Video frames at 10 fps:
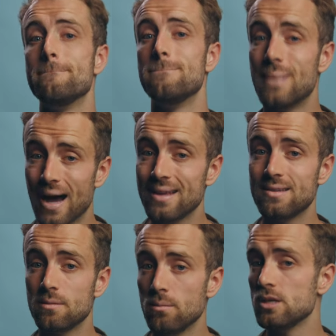
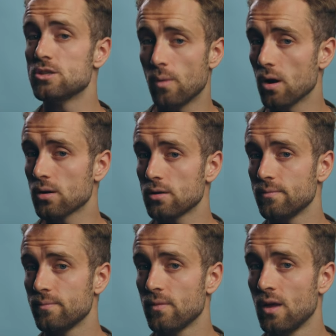might be smart.
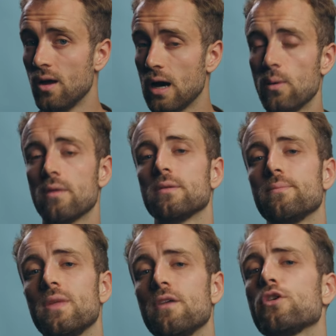However,
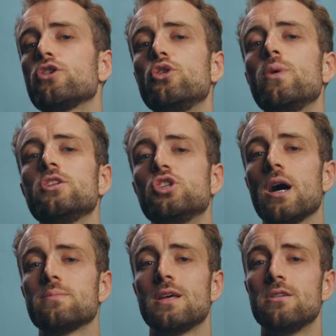if you're doing
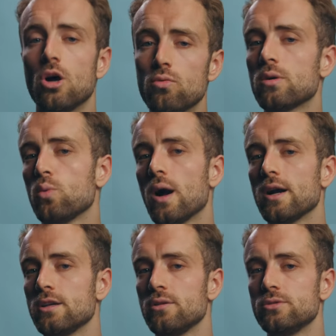jobs that don't require
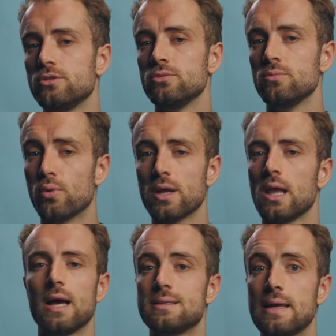you to bring
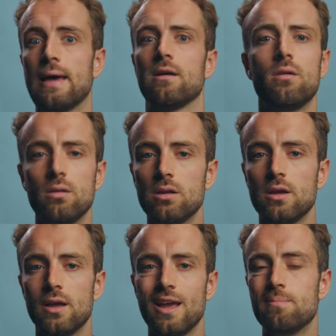lights at all,
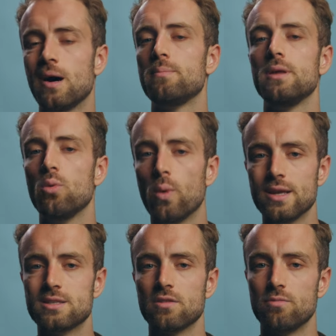it might be a
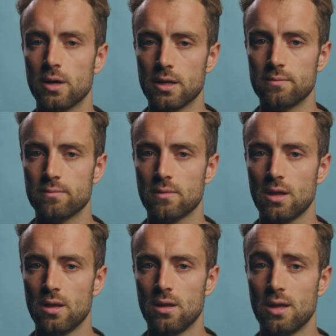waste of money.
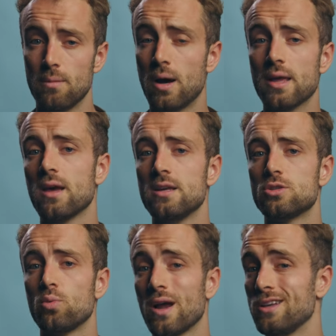In my case,
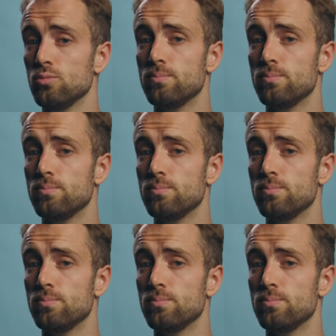where I do